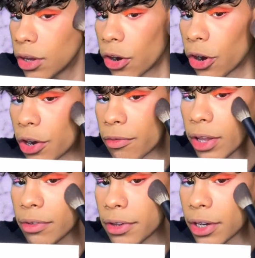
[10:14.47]
aren't
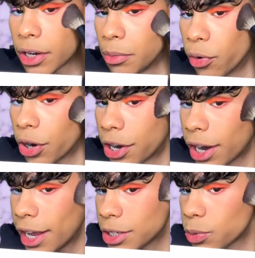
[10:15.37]
relevant anymore
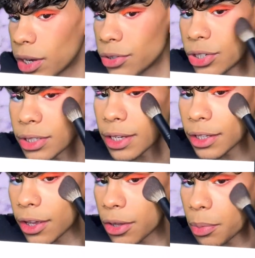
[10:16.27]
as well. Just like the
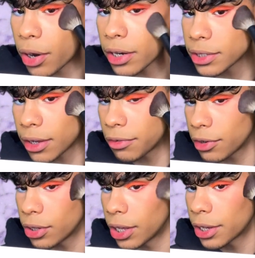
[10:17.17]
other products, I
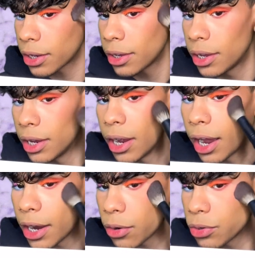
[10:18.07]
feel like.
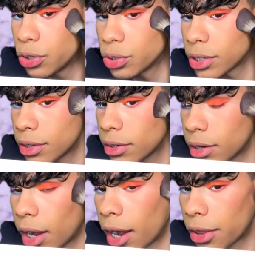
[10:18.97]
I don't use it
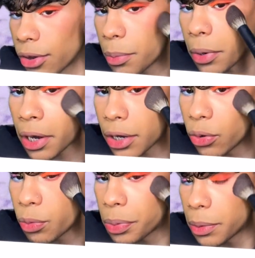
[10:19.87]
either, but I
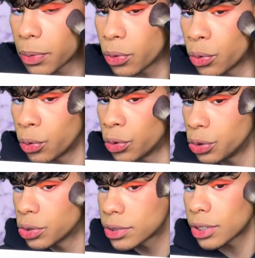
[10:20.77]
know people who
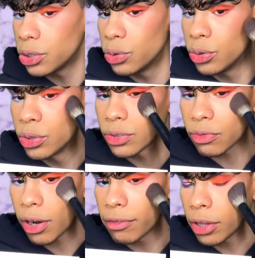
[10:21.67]
used to use
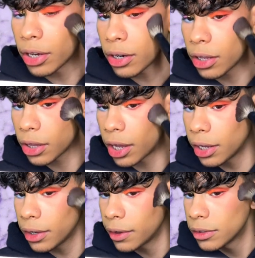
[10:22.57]
Revlon a lot